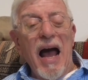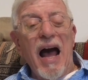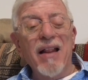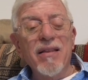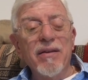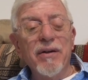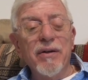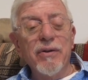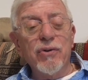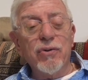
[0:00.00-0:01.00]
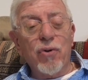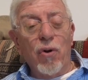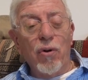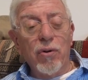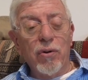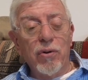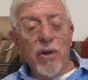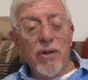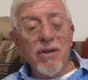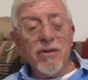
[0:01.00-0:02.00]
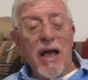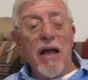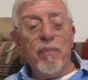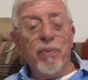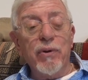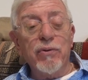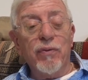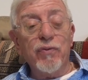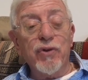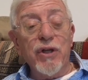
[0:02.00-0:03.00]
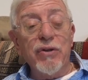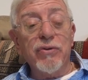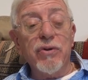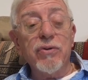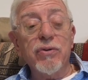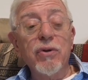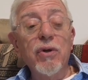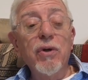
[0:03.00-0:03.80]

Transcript: Others called the disciples of Jesus